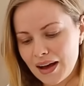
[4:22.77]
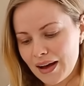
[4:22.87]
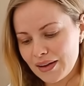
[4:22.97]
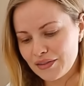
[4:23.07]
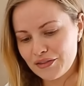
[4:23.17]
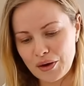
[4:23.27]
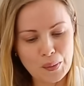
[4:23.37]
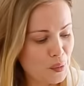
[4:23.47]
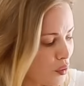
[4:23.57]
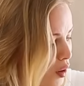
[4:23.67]
I've
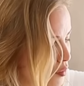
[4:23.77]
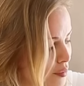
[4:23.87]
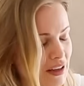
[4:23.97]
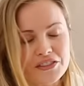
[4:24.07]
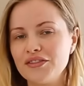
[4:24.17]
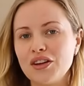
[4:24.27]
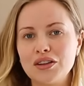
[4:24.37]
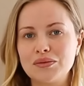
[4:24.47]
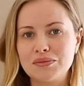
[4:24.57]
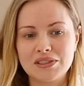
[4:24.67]
probably
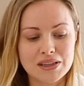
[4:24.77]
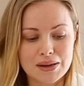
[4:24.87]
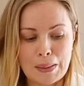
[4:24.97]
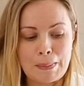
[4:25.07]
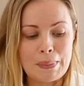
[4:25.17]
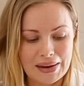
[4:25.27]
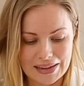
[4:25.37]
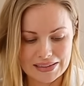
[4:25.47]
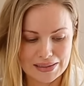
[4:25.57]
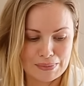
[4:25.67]
filmed
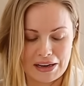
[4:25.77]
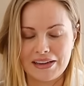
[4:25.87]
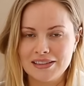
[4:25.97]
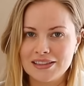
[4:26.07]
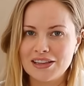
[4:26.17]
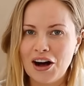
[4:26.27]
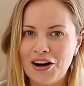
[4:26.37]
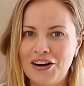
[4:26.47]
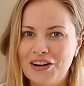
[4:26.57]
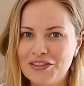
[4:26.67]
millions and millions
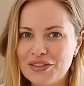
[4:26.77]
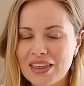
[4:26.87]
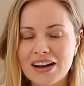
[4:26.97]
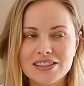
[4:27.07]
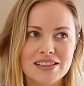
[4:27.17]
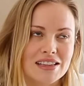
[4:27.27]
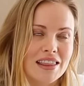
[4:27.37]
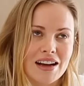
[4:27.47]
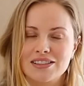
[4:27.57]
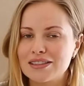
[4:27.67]
of thousands and
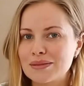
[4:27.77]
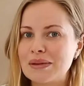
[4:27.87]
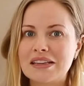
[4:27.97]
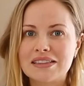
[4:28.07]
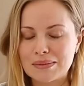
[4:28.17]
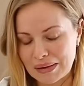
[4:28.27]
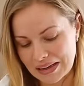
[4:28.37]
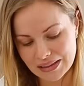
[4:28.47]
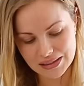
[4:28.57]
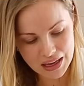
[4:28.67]
thousands, millions and
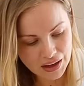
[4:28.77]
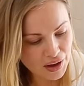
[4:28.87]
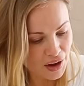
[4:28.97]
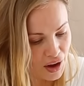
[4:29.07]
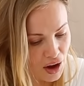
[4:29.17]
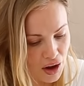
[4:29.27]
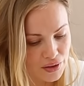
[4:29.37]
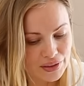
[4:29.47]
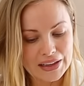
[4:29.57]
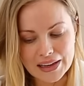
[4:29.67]
millions
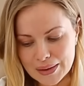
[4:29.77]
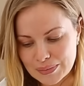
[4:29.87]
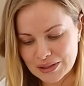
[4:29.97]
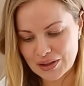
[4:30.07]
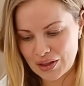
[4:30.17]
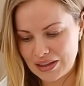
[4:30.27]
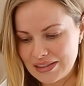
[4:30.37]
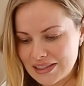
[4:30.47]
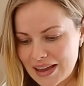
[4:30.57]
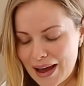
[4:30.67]
of clips on
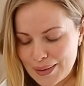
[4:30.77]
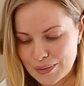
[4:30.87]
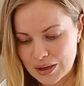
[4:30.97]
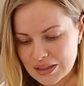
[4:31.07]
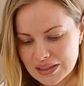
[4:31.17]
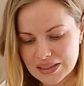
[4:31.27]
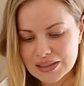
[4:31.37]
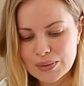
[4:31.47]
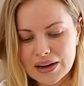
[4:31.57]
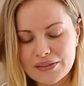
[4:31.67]
these cameras.
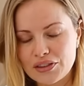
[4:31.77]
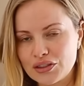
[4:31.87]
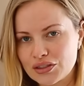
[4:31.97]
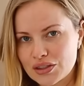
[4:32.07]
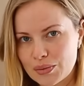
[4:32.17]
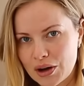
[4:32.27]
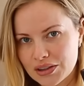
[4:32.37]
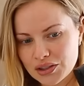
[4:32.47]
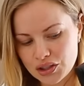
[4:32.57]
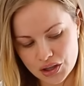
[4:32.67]
This one I've used the
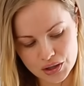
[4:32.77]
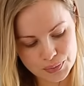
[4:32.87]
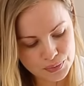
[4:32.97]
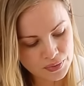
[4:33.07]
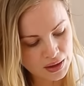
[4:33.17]
past year.